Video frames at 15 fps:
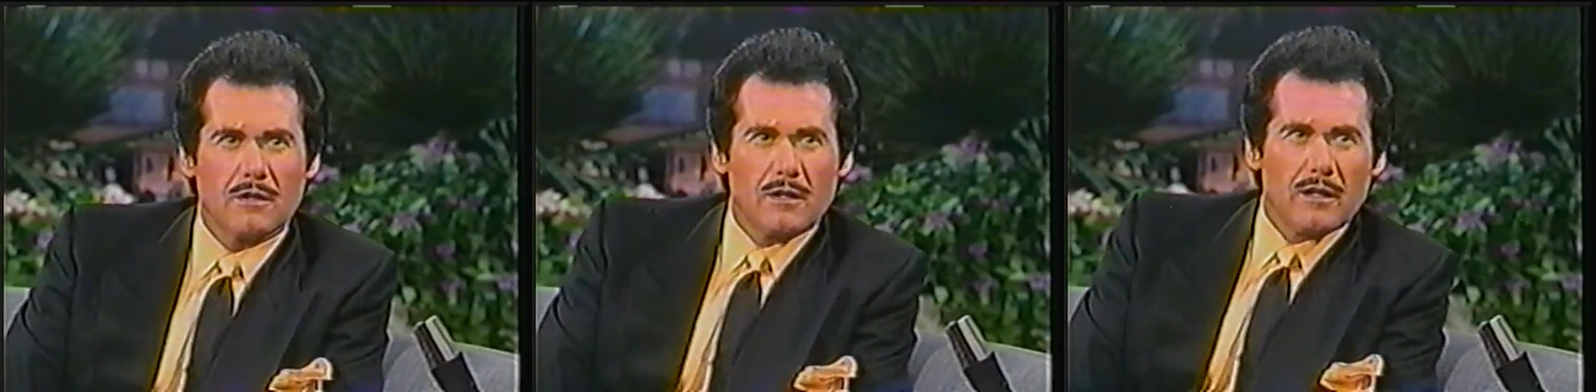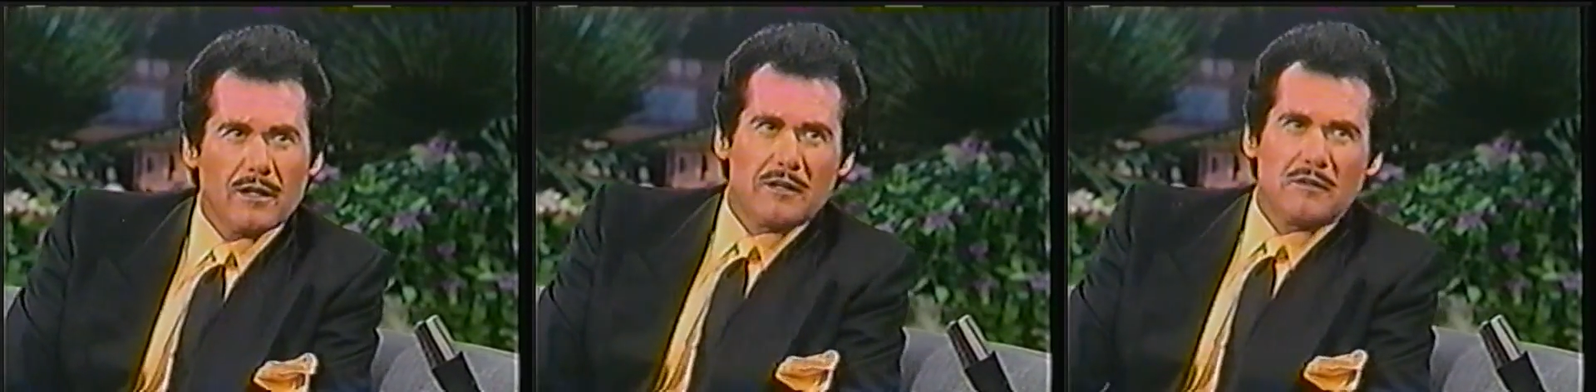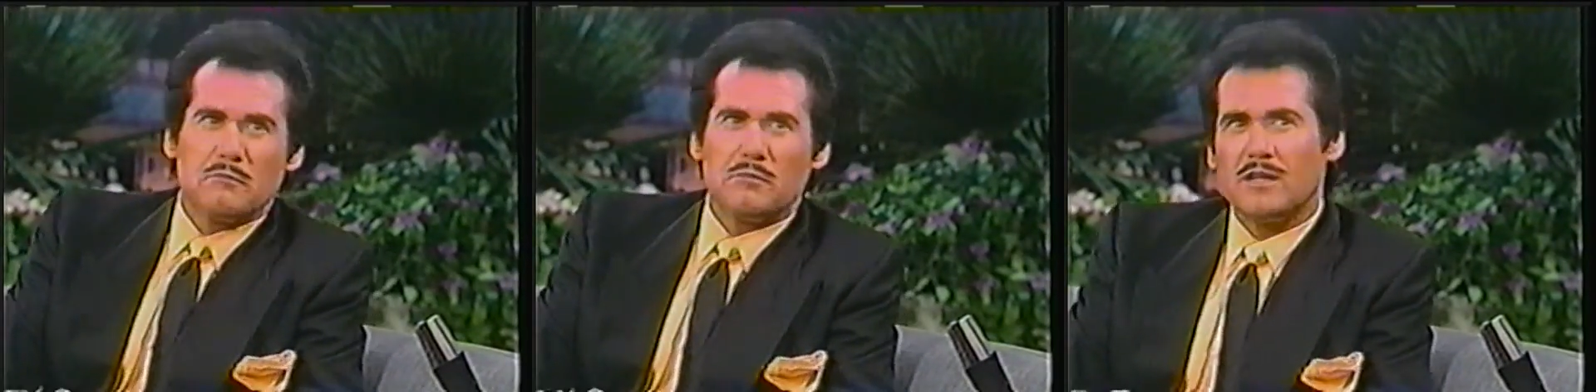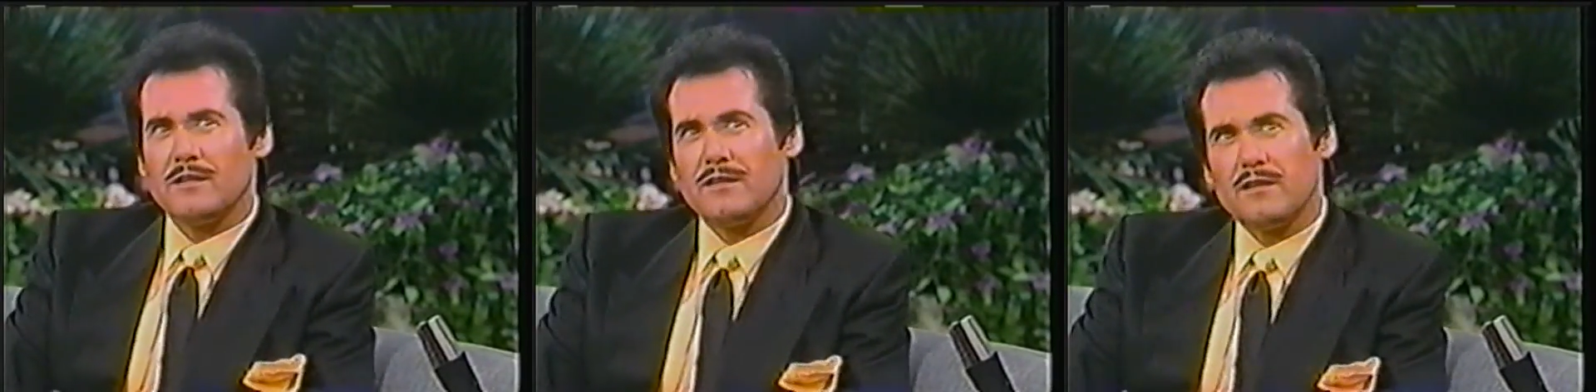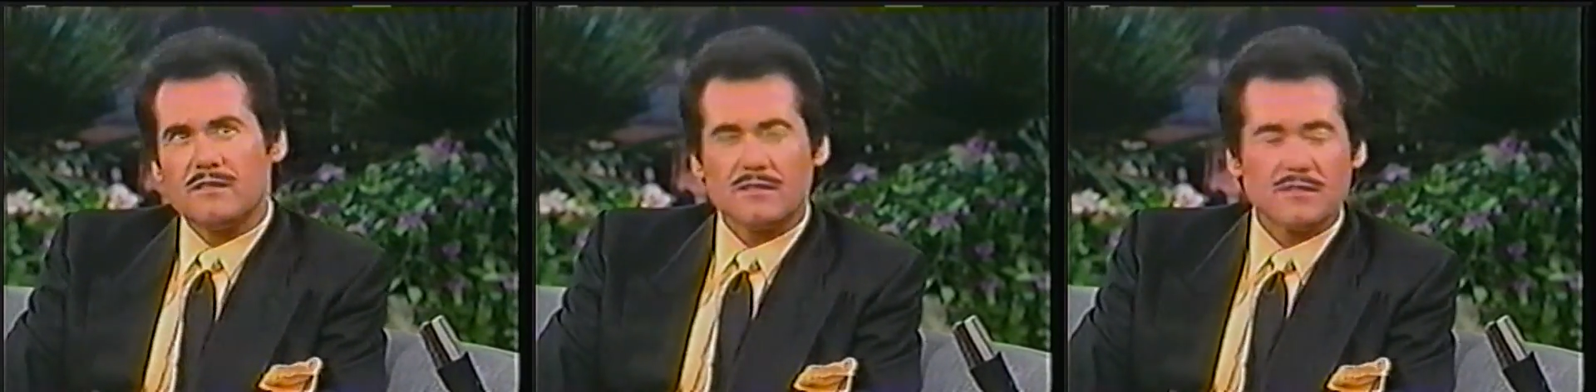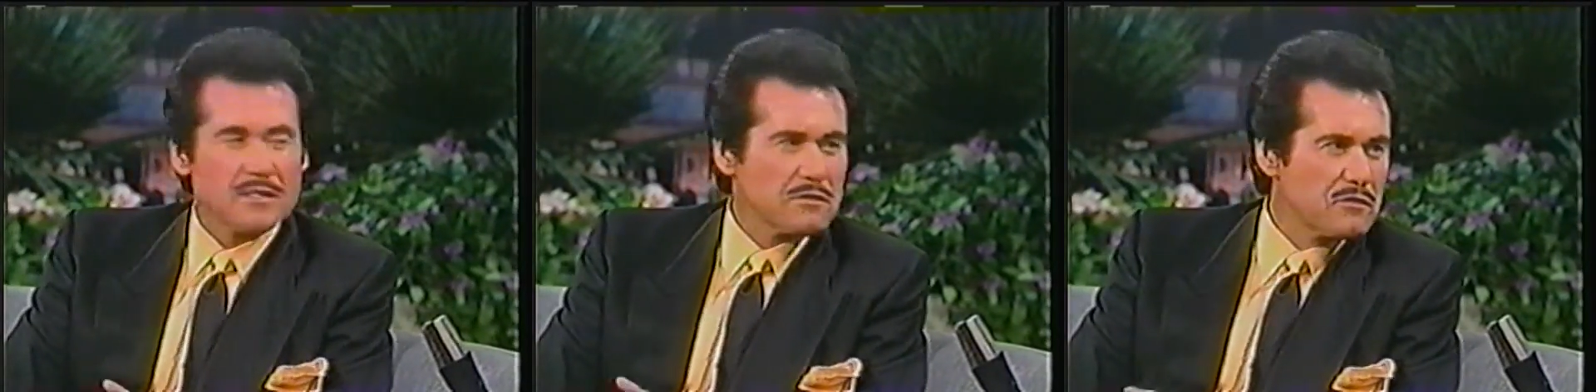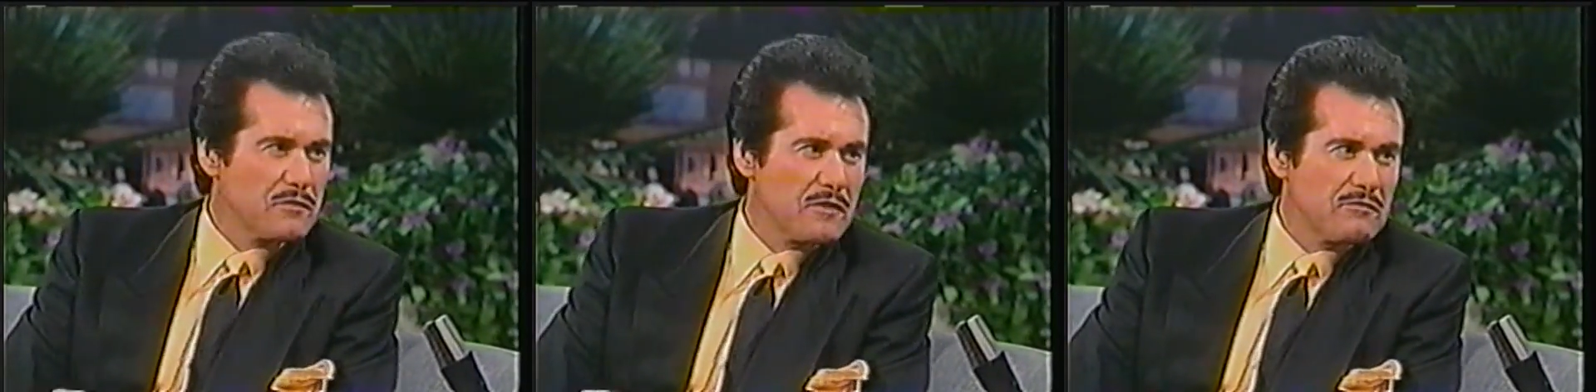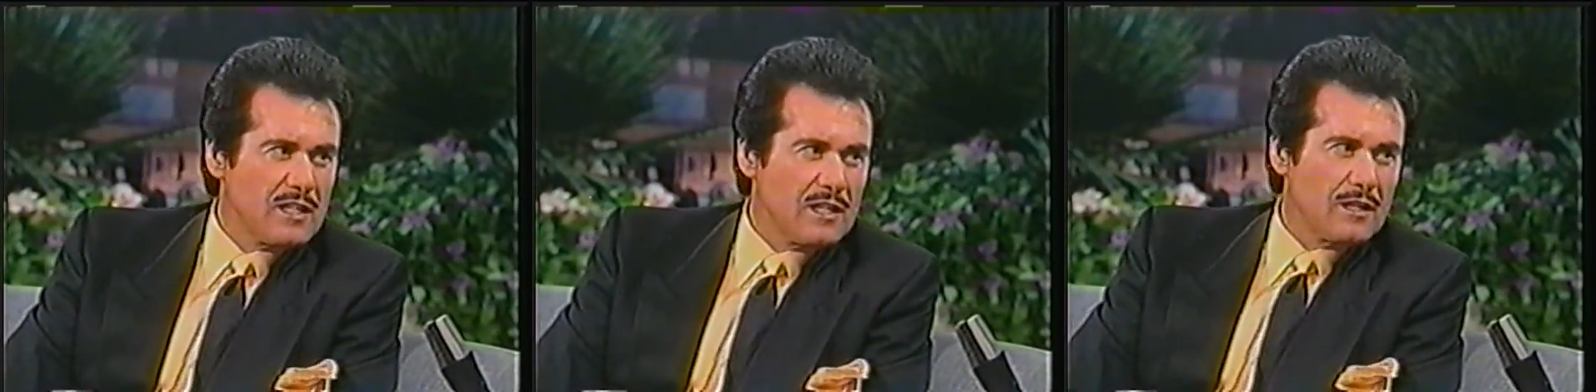and I've been there since I was
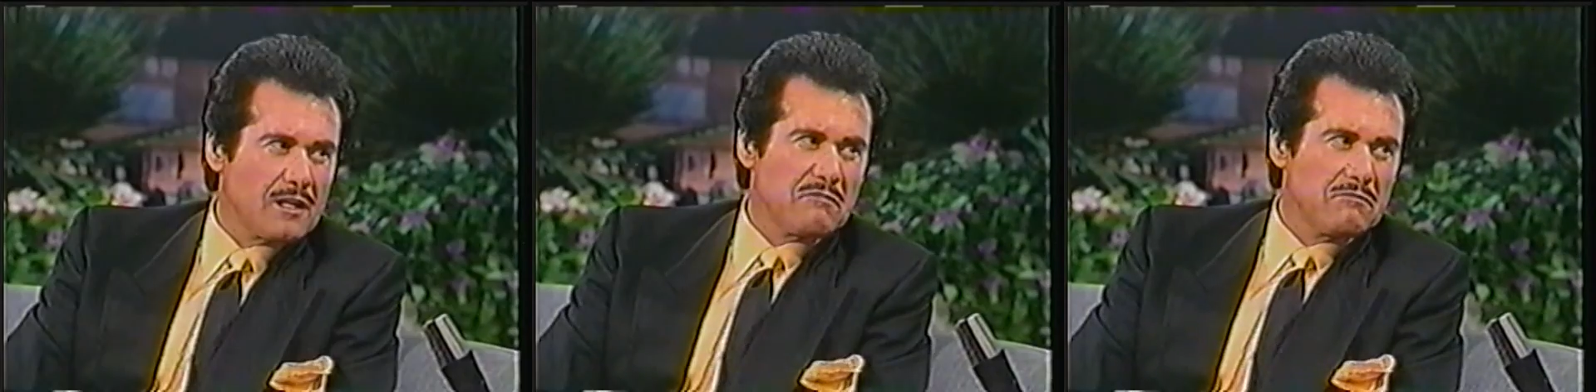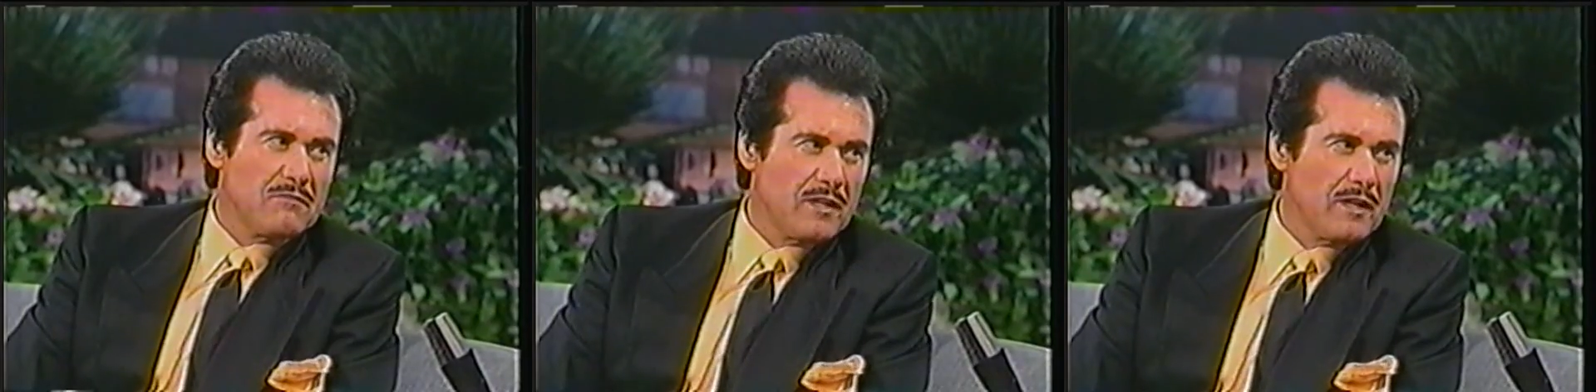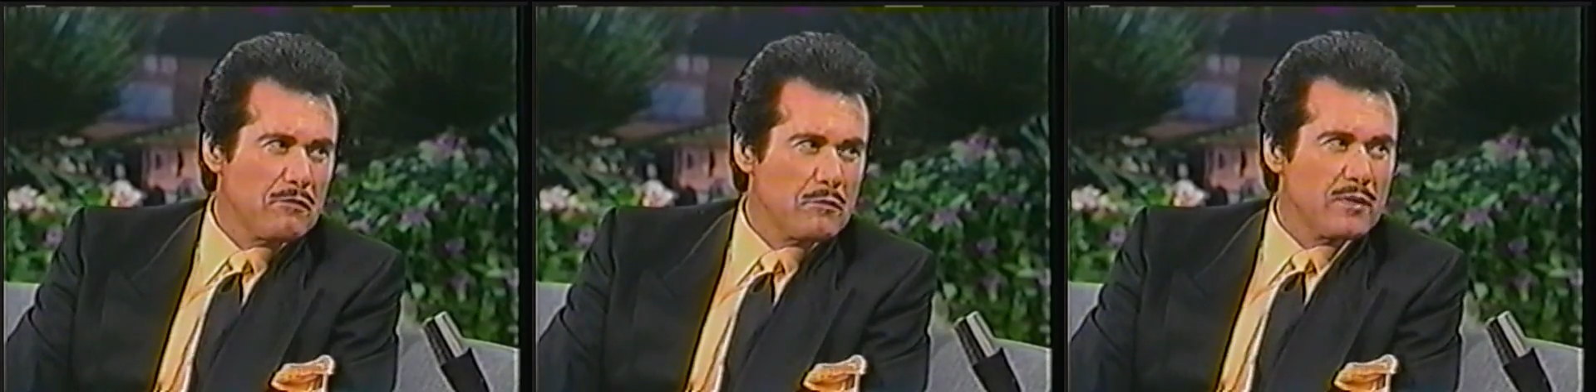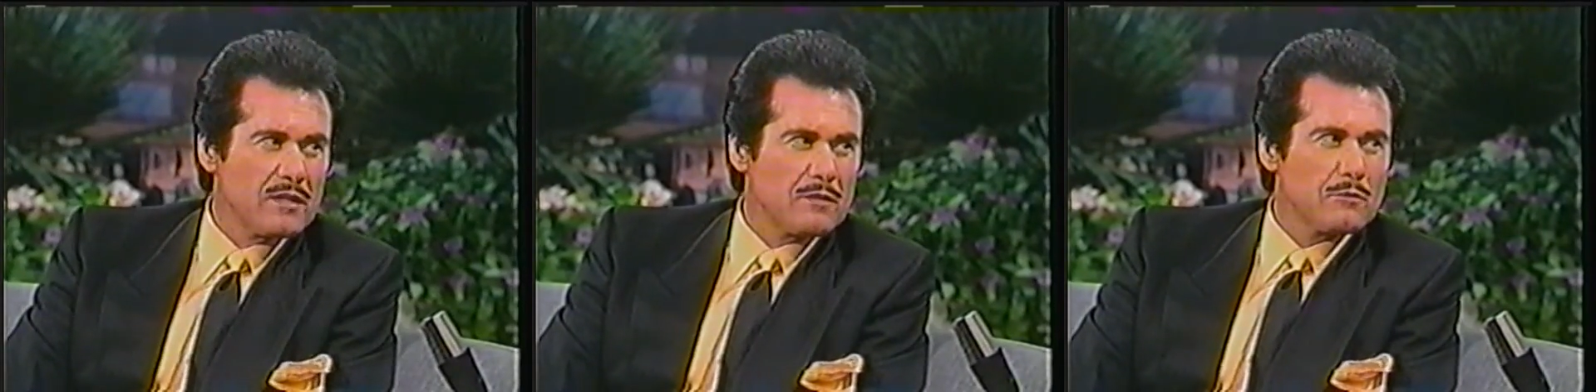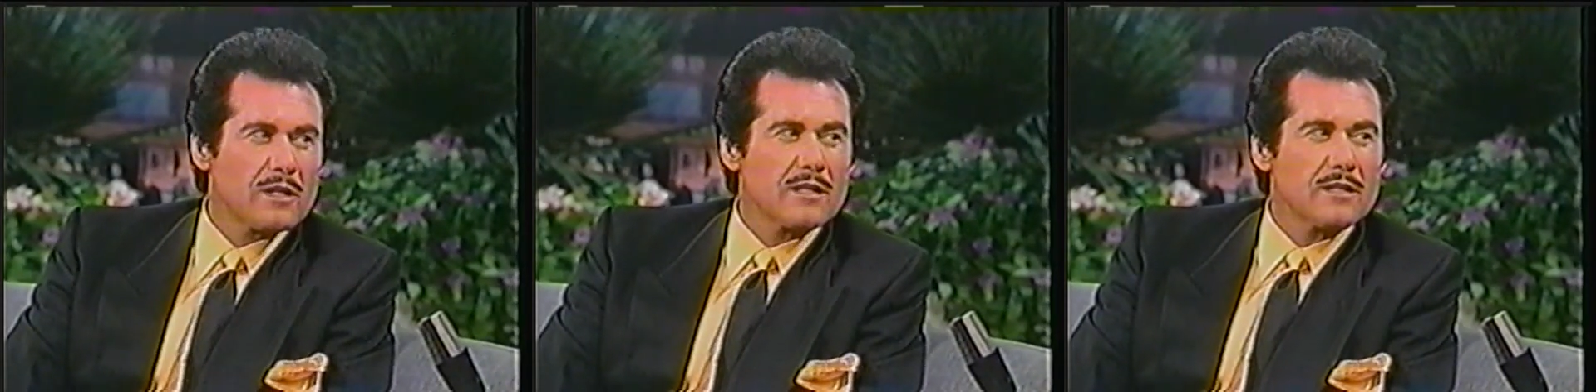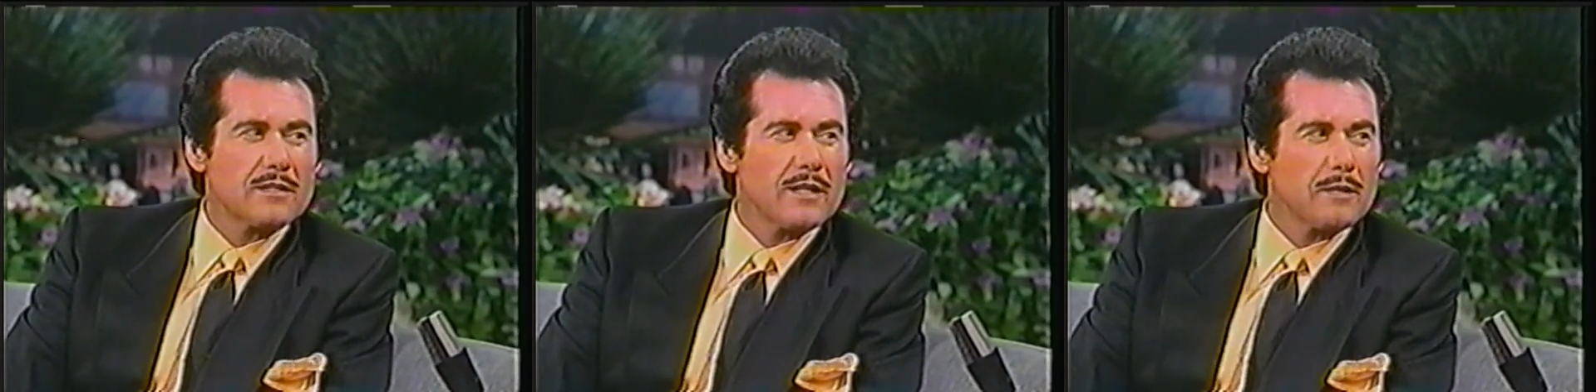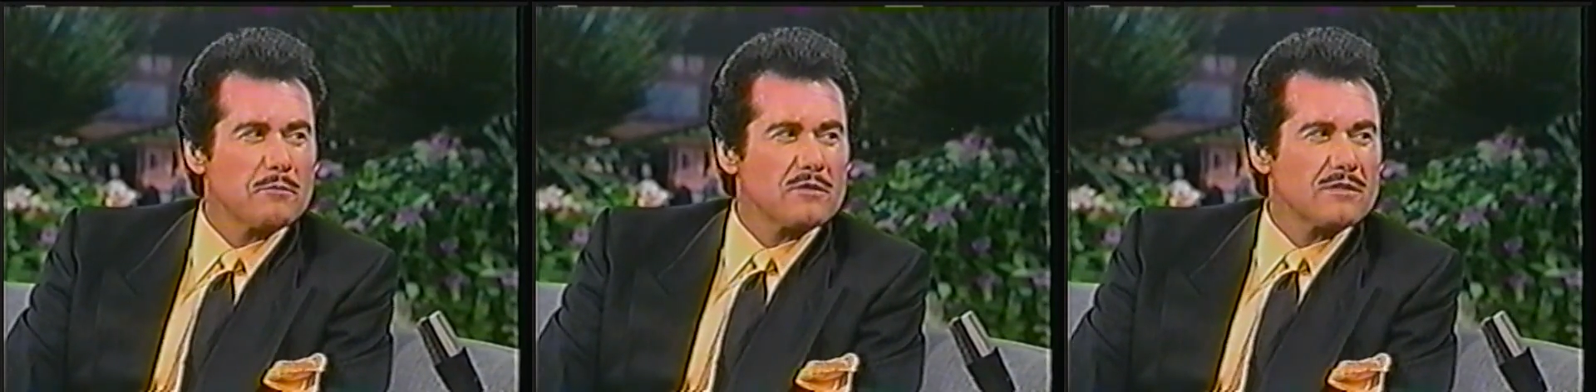15, and I've never been to one of the tables.